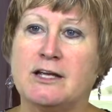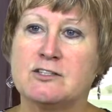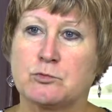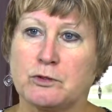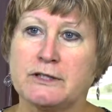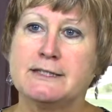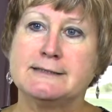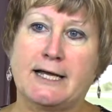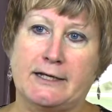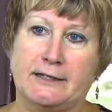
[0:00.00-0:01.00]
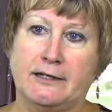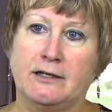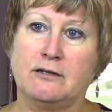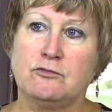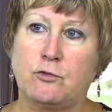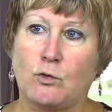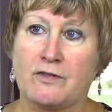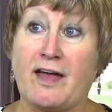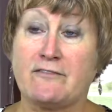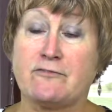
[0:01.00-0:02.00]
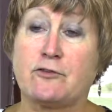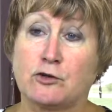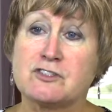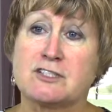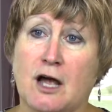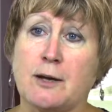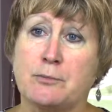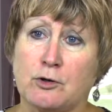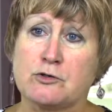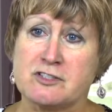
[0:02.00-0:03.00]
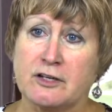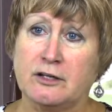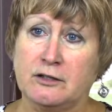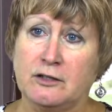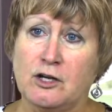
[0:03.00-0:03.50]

It's really intended for that first-time person